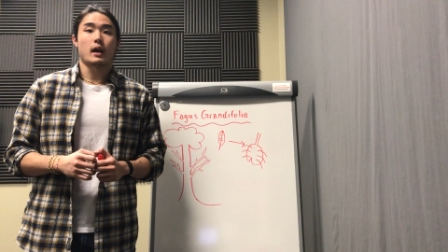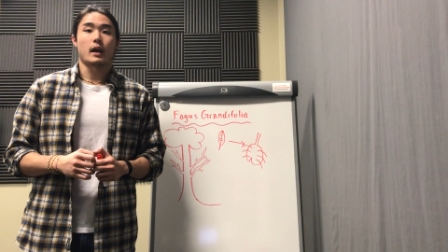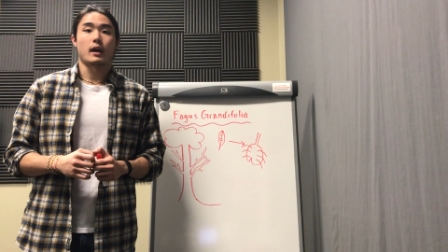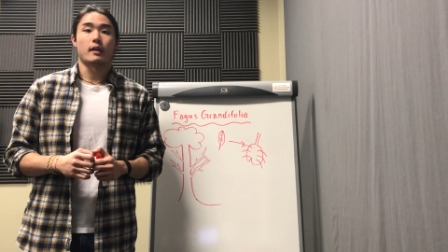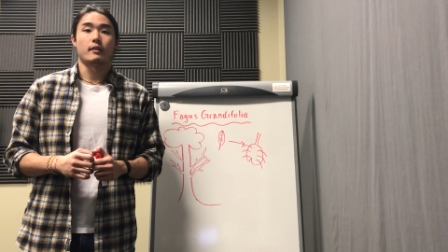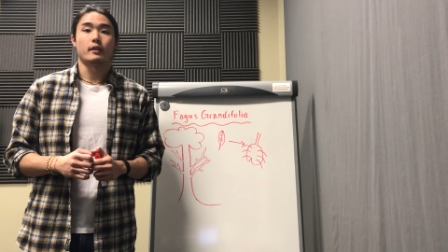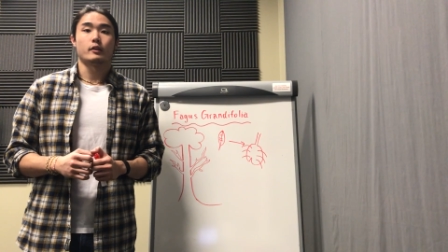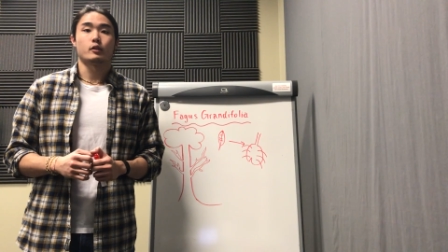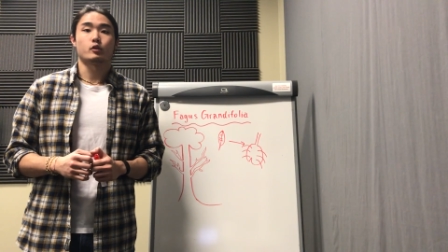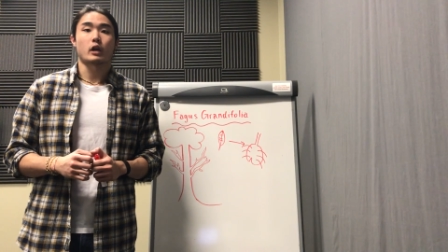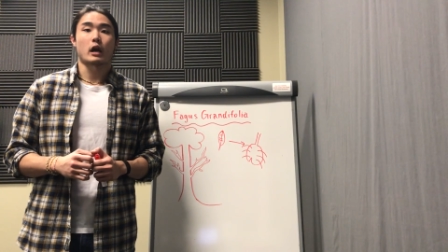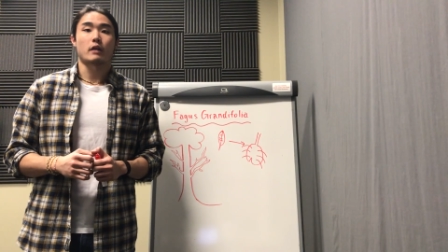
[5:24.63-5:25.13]

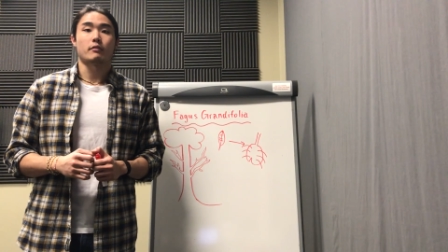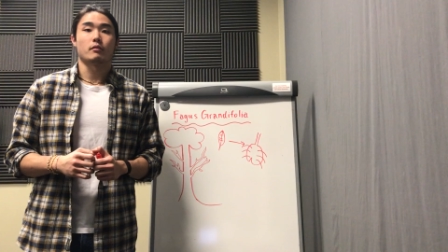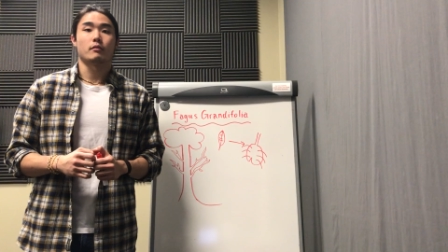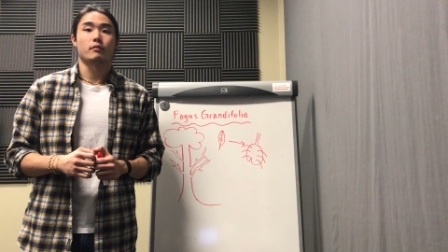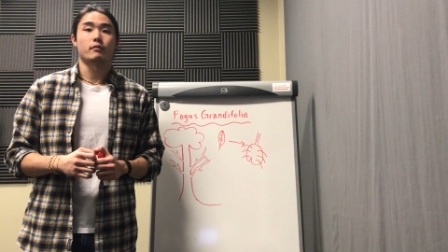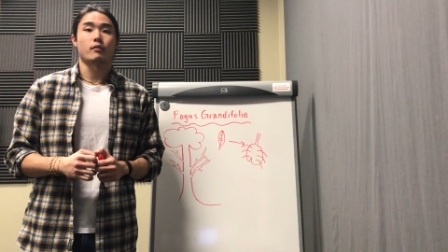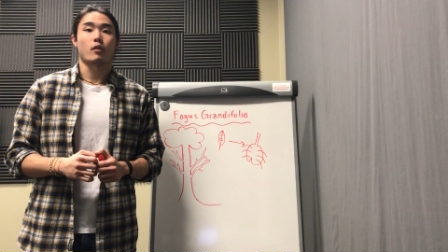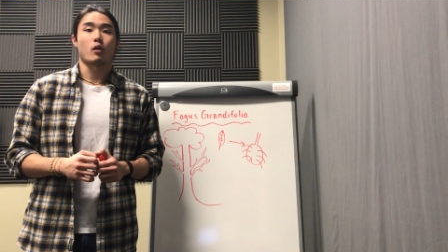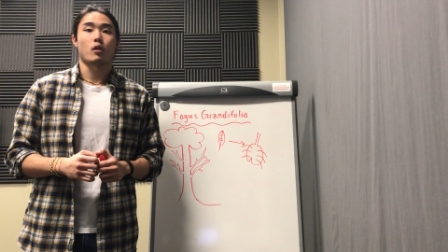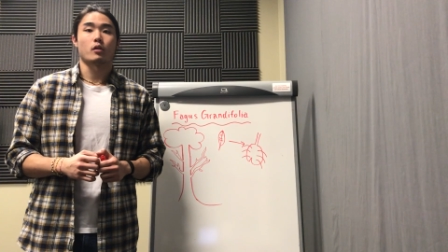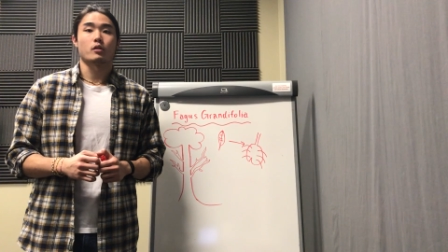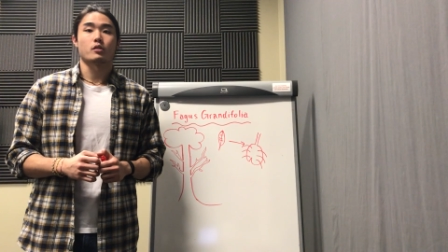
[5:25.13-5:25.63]
and they travel
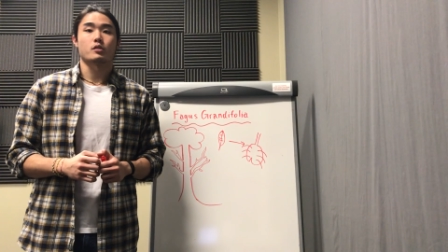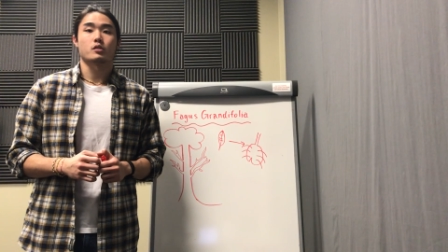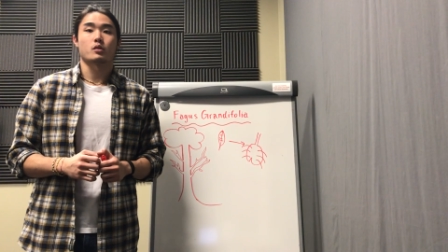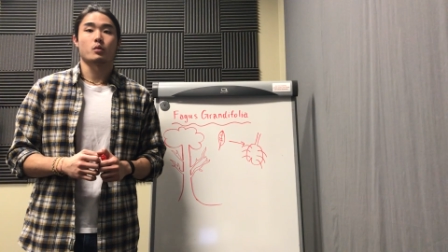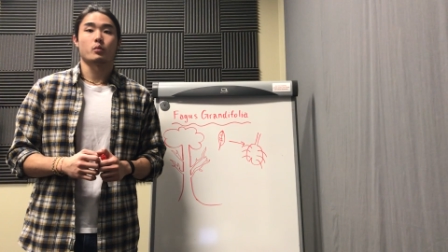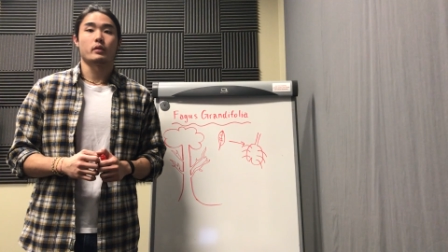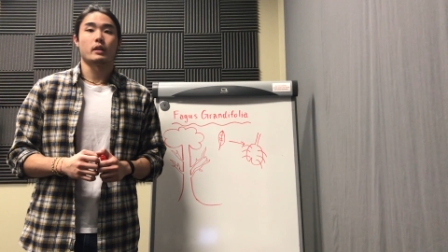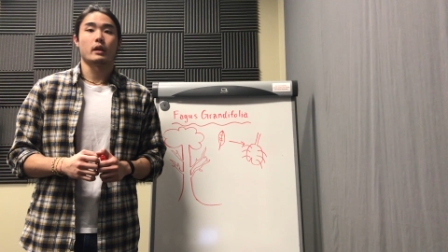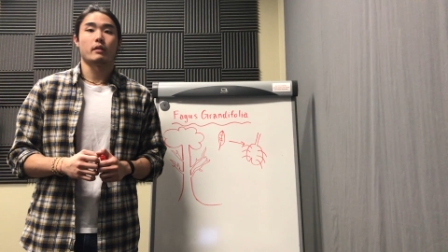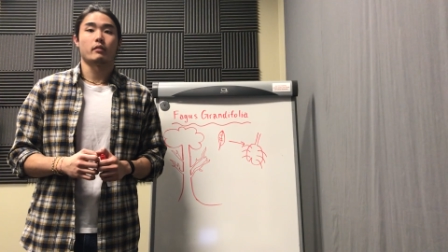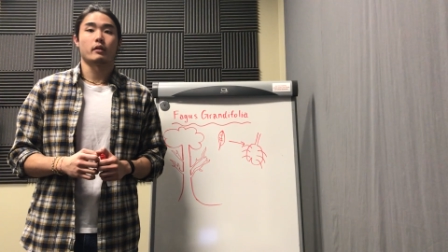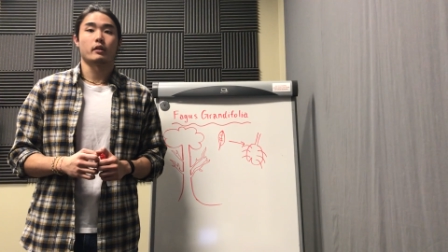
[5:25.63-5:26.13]
far, so
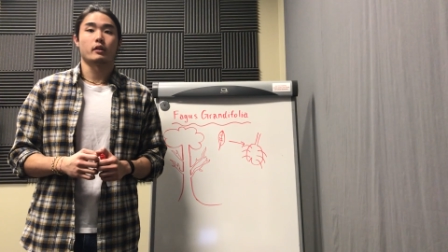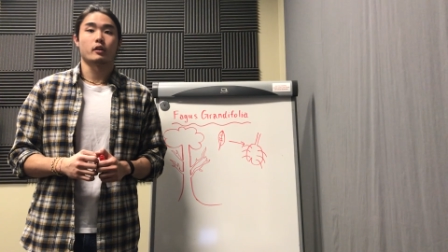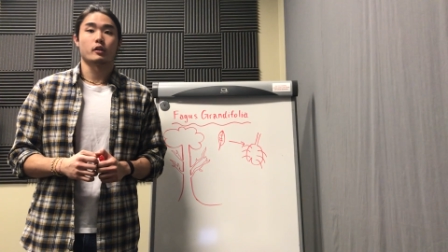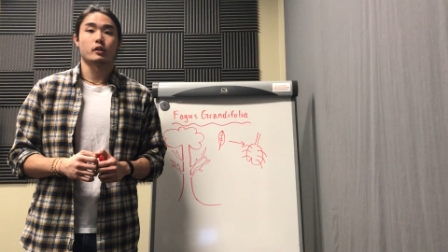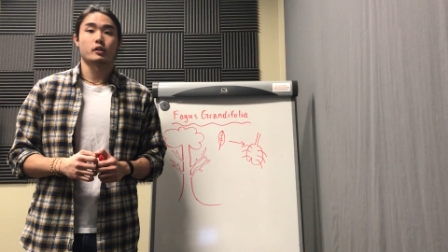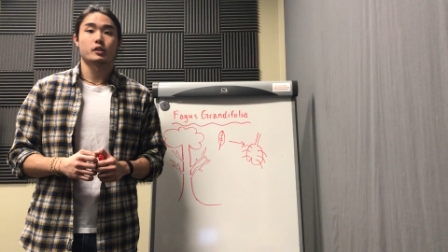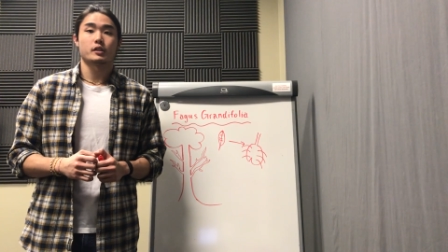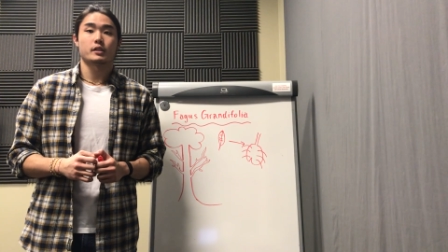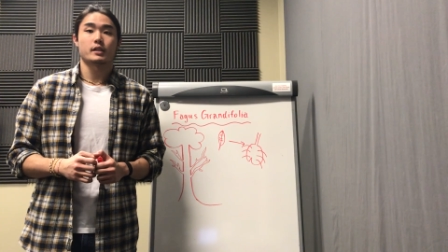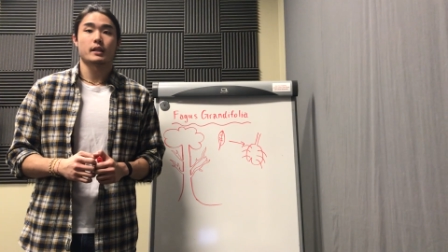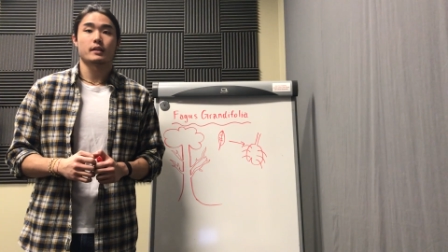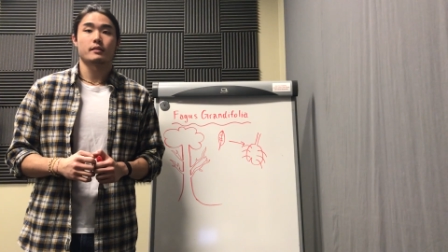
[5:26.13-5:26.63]
when they
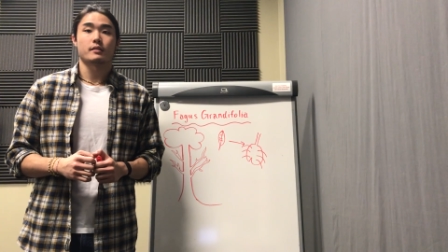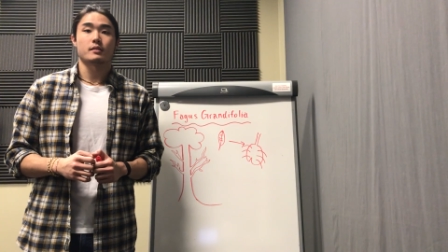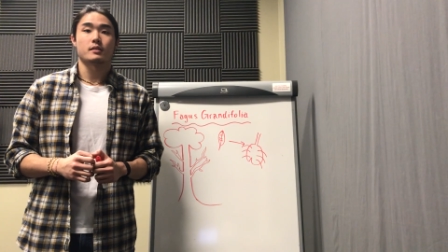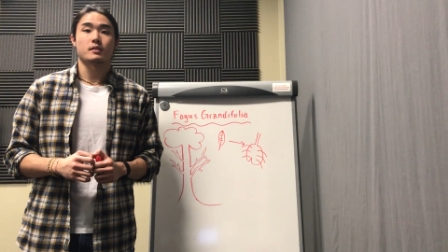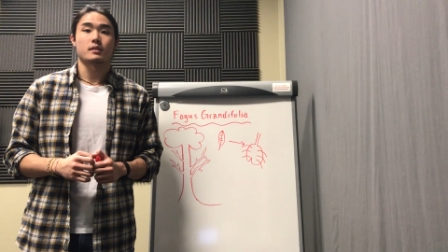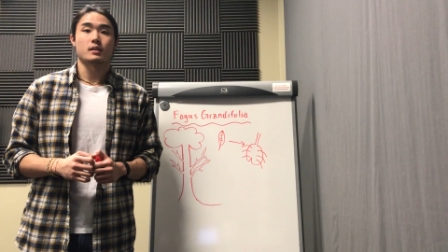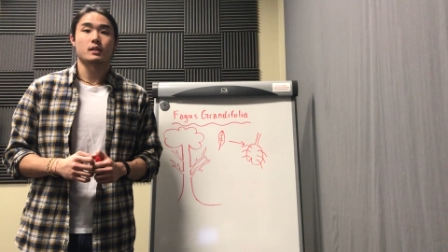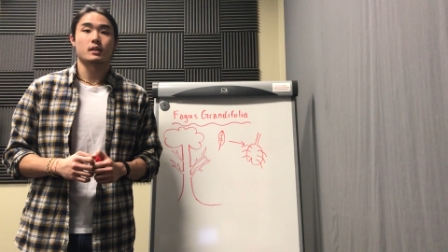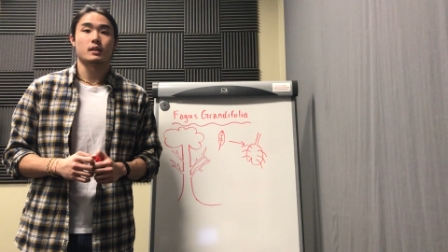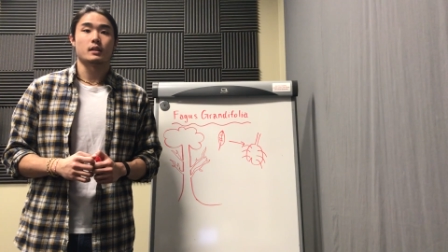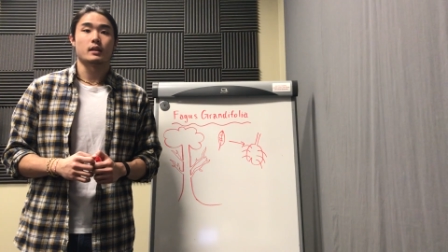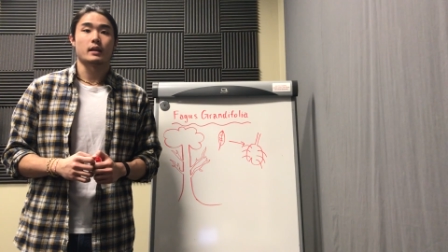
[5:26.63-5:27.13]
regurgitate the
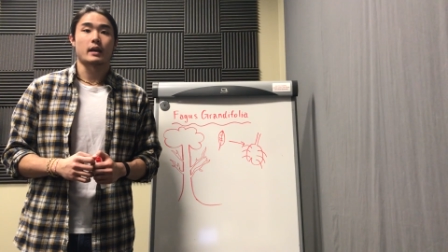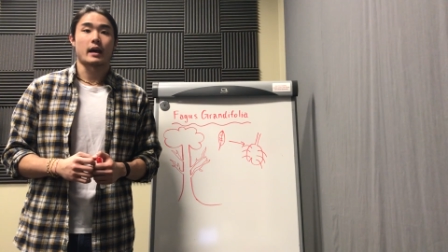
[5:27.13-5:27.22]
seed,